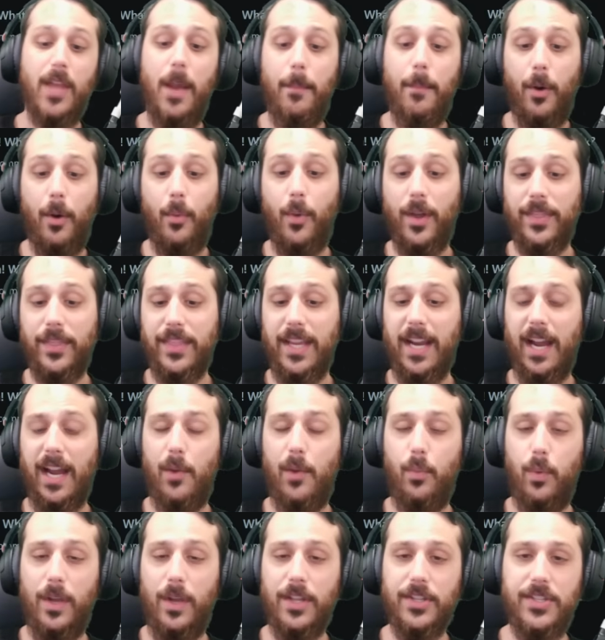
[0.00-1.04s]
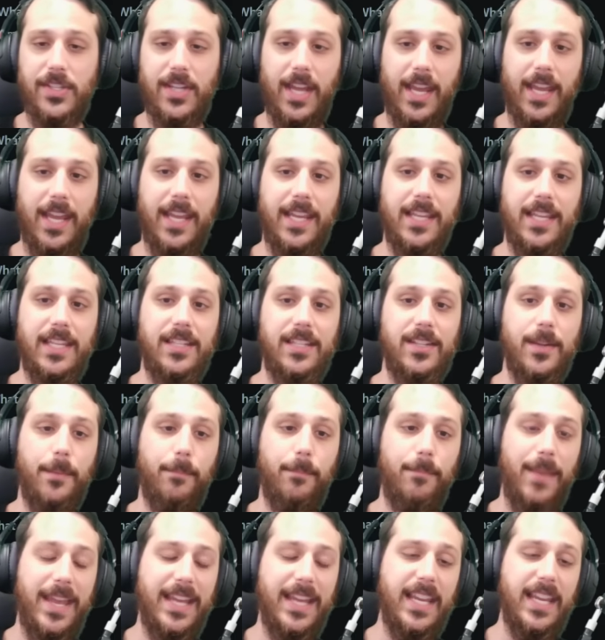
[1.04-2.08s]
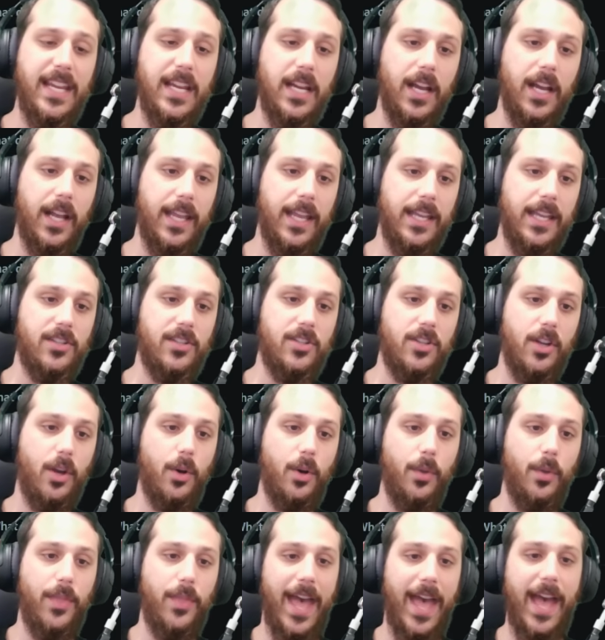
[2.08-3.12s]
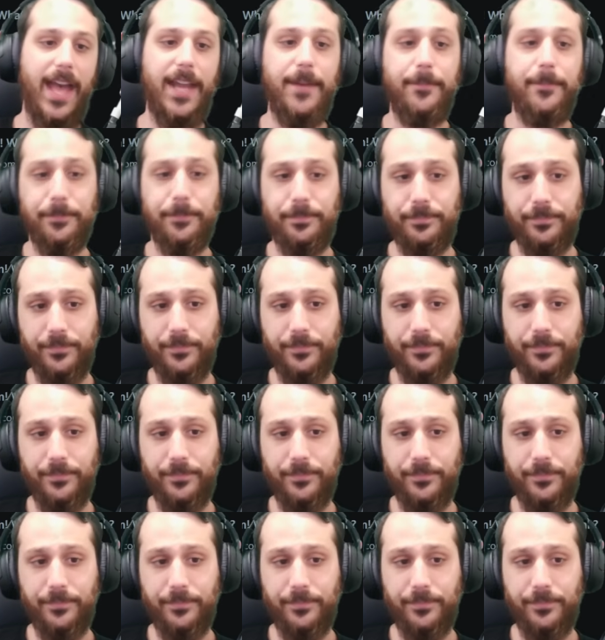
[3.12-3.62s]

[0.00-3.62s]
But one thing I will say is making it so that